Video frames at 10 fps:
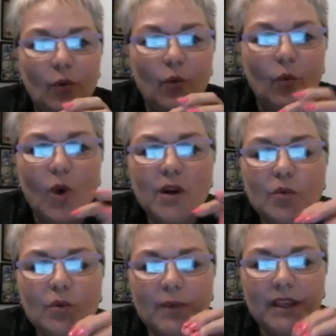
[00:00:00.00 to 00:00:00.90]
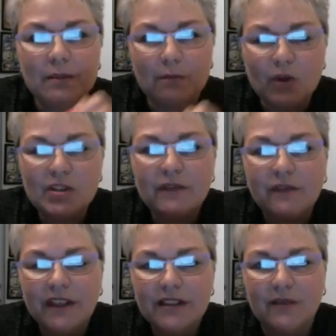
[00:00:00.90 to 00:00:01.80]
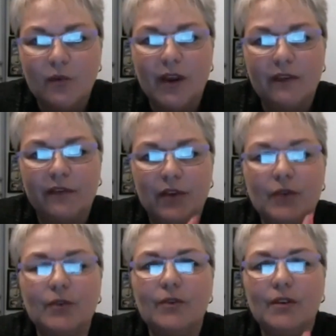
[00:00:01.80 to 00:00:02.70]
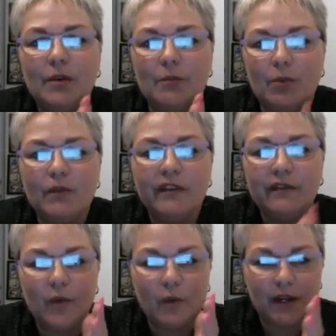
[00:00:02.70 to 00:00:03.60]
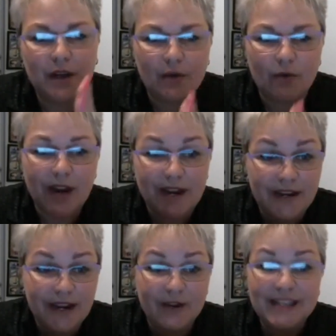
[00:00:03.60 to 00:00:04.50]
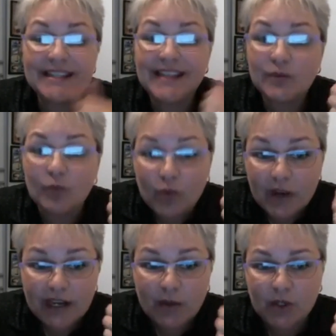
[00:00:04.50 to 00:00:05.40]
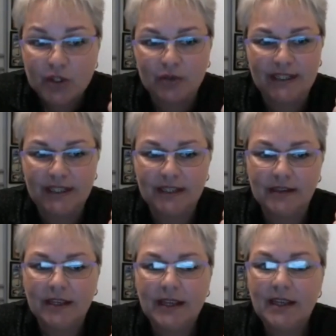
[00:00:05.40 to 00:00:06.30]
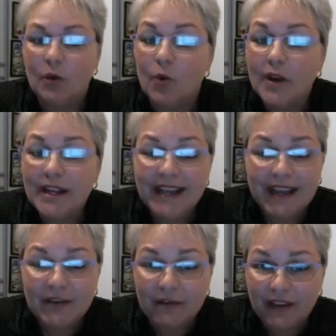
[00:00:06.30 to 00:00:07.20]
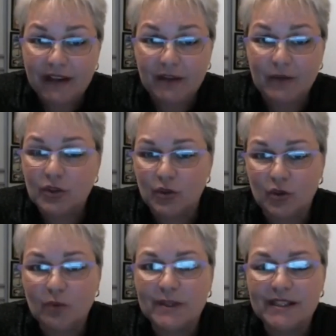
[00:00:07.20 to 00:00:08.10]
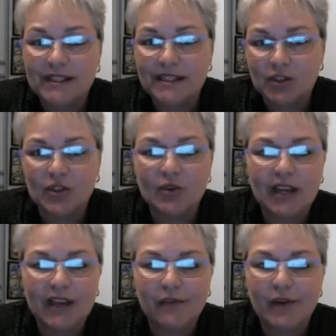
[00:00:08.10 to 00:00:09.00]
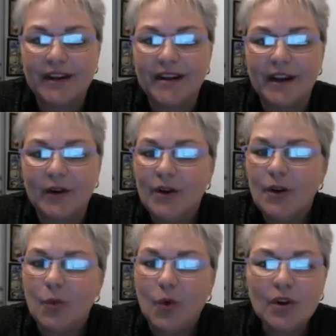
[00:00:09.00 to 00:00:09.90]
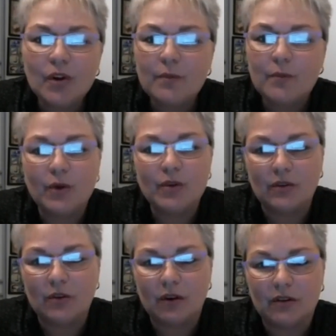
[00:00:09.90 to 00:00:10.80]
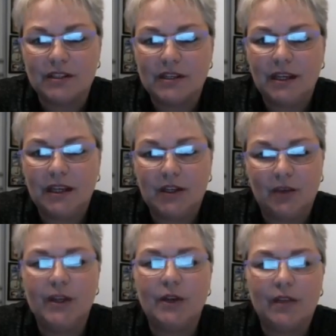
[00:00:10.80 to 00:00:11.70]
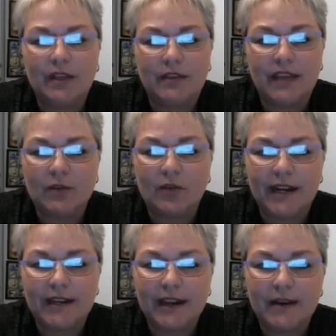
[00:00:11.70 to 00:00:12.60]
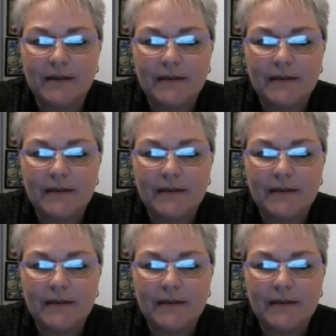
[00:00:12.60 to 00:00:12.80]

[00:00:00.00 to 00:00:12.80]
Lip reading: what would be the most effective way for you moving forward right now? Is that really what you need? Will it add value to your business and to your life right now? What are the pros and cons in doing that right now?